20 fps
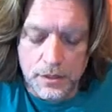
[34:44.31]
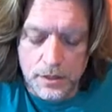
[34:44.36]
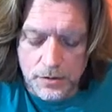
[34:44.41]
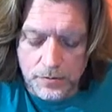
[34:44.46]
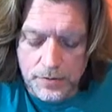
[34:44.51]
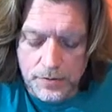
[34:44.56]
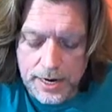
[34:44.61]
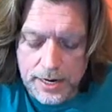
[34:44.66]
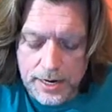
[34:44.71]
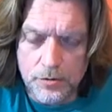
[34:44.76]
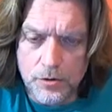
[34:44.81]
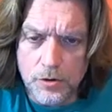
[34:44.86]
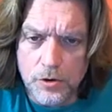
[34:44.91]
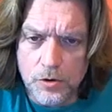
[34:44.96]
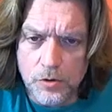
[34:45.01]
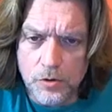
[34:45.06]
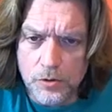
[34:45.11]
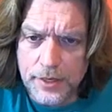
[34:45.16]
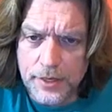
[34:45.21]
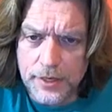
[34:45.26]
Rock and
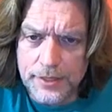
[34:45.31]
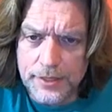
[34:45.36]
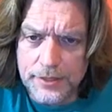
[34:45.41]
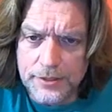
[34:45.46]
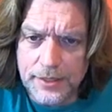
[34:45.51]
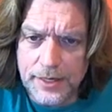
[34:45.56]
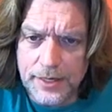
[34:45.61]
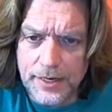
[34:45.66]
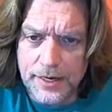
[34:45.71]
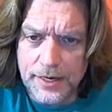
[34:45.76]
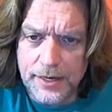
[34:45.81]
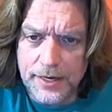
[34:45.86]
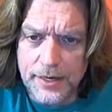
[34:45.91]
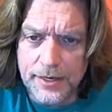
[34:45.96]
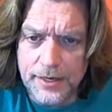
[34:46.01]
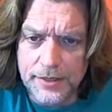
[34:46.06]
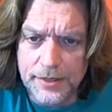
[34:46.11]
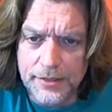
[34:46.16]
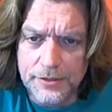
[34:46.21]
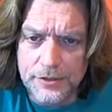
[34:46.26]
Roll Willie
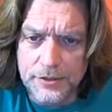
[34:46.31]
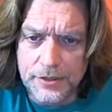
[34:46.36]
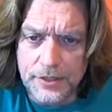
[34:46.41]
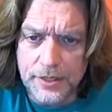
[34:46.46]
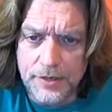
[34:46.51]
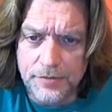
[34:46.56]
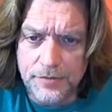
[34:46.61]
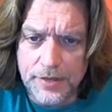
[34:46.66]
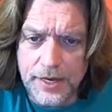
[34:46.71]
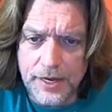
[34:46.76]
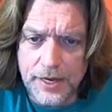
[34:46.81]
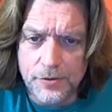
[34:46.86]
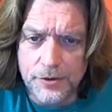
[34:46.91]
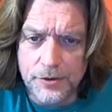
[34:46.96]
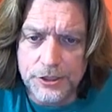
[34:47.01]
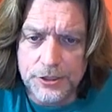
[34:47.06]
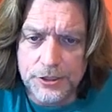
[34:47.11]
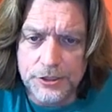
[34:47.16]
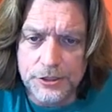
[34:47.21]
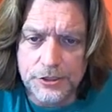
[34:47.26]
says if they would
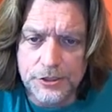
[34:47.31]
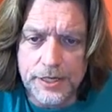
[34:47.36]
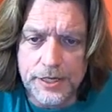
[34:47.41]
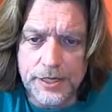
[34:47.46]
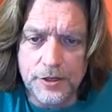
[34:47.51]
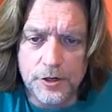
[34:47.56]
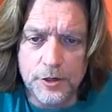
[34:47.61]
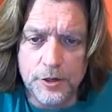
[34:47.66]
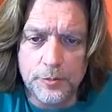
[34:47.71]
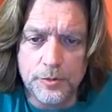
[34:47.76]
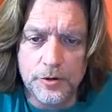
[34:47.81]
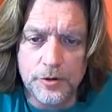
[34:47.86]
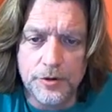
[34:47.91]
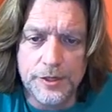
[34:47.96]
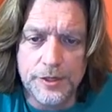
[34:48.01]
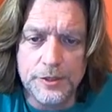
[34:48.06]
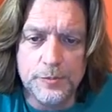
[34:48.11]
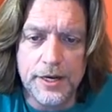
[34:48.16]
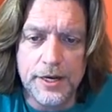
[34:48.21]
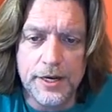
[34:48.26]
just treat their
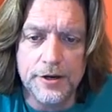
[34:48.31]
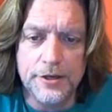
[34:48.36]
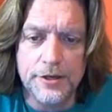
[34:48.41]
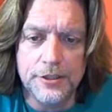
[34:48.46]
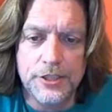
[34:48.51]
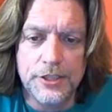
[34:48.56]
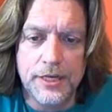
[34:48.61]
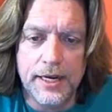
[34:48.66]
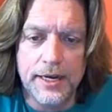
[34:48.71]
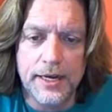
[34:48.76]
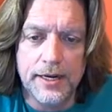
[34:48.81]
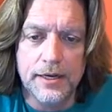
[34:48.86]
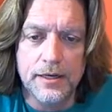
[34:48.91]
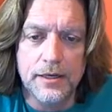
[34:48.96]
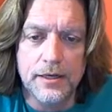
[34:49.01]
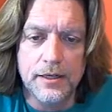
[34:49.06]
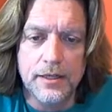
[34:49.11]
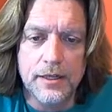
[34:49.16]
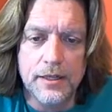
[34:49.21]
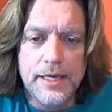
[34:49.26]
employees better in China.
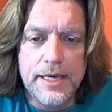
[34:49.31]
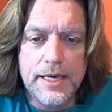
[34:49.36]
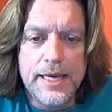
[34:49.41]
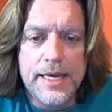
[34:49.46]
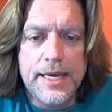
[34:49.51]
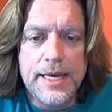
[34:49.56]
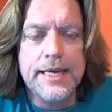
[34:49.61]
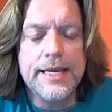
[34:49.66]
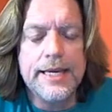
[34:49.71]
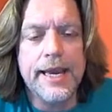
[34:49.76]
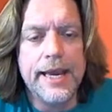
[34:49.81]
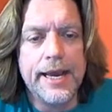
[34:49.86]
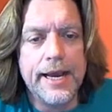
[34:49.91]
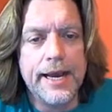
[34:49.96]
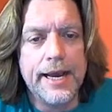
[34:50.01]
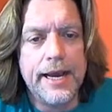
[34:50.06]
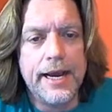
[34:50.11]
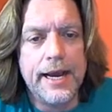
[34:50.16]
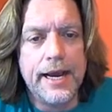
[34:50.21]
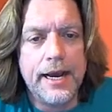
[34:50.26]

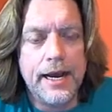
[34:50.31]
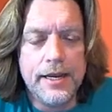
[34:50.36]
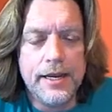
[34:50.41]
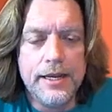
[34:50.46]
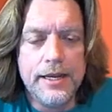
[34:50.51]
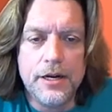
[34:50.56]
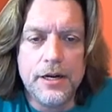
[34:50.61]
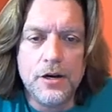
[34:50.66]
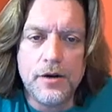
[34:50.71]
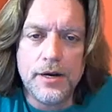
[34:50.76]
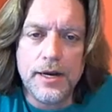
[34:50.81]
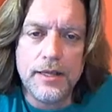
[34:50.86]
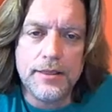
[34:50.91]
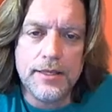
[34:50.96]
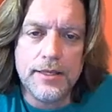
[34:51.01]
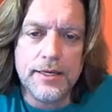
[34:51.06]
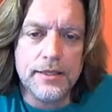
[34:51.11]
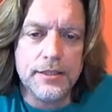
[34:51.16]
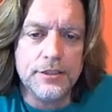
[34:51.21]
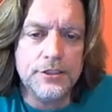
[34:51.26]
Yeah, you know, I
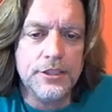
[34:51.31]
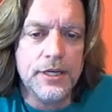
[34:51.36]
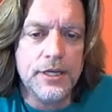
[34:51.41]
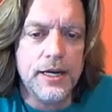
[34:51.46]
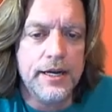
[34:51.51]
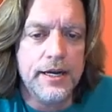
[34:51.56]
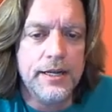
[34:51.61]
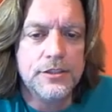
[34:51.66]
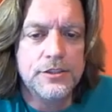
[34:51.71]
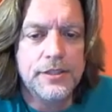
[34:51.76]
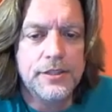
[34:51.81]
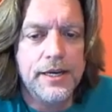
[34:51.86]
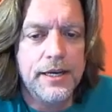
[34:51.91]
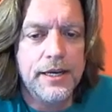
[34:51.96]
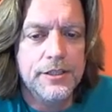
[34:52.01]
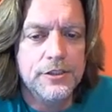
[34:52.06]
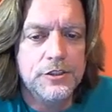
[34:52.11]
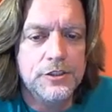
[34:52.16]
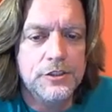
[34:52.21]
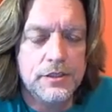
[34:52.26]
think the Chinese thing
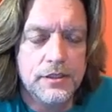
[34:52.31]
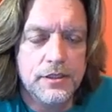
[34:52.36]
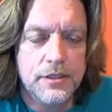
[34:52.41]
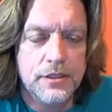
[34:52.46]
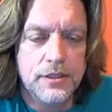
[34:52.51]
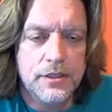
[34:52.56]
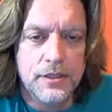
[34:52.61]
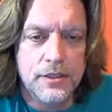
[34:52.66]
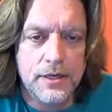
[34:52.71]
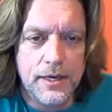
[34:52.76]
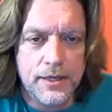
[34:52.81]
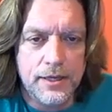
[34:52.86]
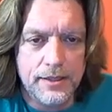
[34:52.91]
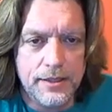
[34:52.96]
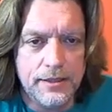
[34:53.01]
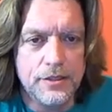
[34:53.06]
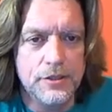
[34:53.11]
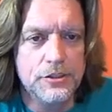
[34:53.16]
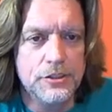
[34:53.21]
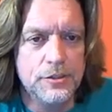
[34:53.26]
is, I
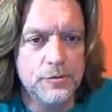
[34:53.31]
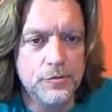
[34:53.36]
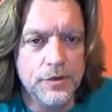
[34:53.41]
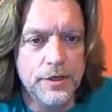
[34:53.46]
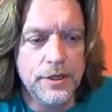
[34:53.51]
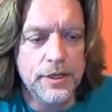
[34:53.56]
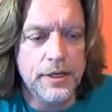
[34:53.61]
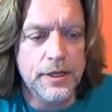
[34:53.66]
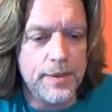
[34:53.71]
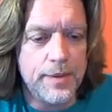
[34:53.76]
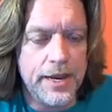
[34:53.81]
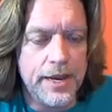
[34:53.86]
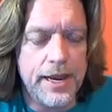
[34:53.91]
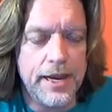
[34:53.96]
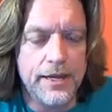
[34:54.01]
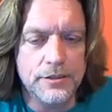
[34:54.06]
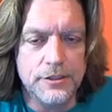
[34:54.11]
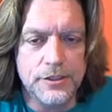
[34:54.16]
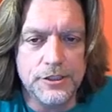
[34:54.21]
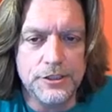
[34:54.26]
think there's some really
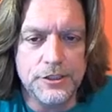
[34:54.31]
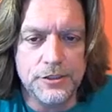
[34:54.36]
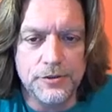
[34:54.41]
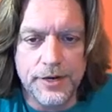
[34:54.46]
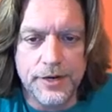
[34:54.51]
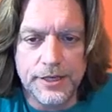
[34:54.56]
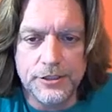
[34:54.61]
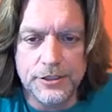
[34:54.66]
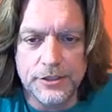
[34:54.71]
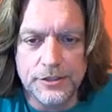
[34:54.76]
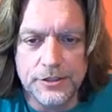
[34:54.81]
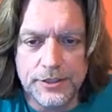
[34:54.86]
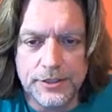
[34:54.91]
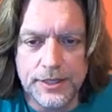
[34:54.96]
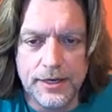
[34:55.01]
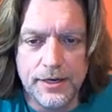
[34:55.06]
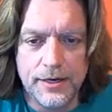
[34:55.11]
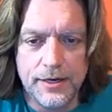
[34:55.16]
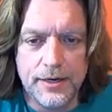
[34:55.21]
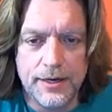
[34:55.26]
bad situations
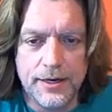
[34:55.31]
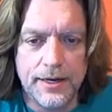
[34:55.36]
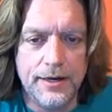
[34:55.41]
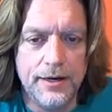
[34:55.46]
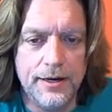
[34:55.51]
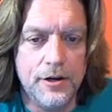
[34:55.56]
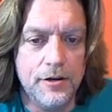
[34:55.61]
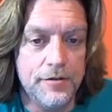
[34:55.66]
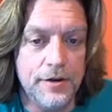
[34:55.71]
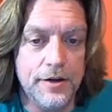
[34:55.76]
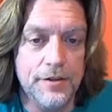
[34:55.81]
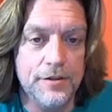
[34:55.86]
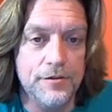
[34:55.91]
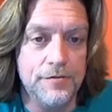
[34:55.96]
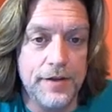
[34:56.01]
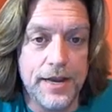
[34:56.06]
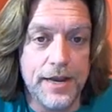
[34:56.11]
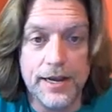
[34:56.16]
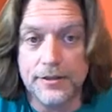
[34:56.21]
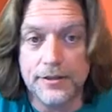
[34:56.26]
there. I know of other
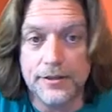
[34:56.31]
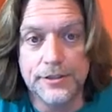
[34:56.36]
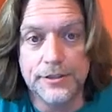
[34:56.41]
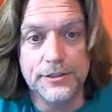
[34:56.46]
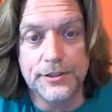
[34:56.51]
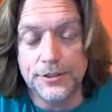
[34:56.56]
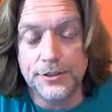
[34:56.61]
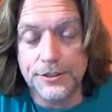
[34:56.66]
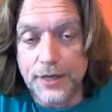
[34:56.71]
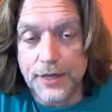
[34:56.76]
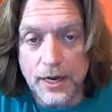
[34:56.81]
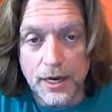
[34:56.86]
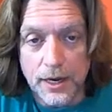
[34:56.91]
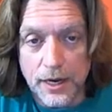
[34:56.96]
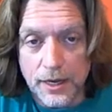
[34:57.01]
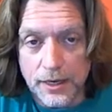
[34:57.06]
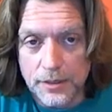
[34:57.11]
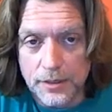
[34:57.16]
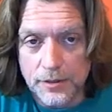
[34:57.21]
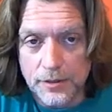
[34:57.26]
factories that are
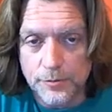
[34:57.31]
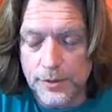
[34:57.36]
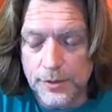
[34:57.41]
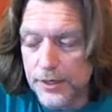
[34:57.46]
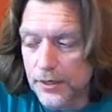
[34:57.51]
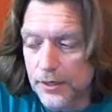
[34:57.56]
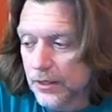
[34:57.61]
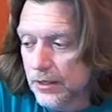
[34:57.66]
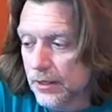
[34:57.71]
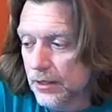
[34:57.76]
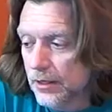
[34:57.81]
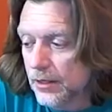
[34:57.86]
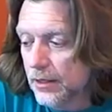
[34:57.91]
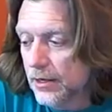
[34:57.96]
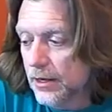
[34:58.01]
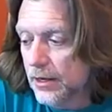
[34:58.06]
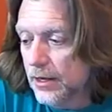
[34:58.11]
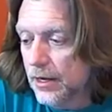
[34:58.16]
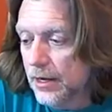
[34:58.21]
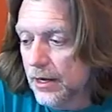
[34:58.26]
not, but.
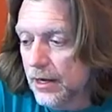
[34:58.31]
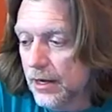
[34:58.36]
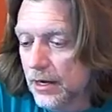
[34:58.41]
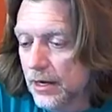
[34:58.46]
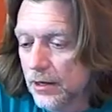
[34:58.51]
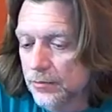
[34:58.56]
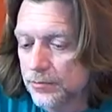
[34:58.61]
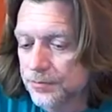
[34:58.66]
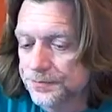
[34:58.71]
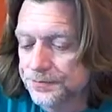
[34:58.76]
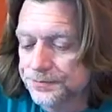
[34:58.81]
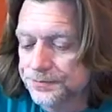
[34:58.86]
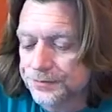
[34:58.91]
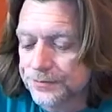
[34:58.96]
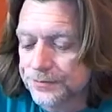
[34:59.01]
Um,